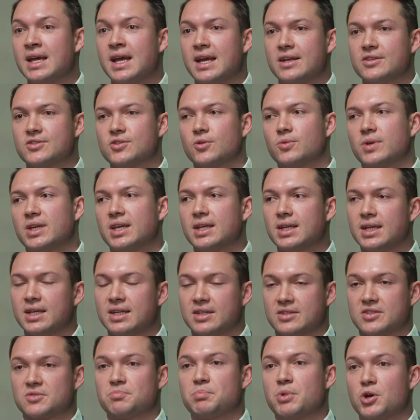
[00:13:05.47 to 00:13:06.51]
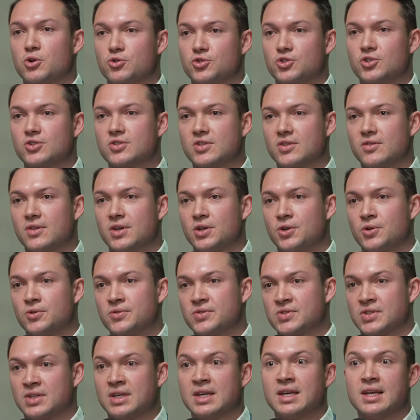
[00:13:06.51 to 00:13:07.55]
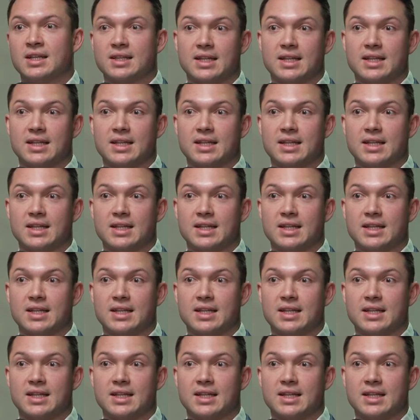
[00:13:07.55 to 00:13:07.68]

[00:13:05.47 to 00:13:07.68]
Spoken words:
And so getting exposure to those,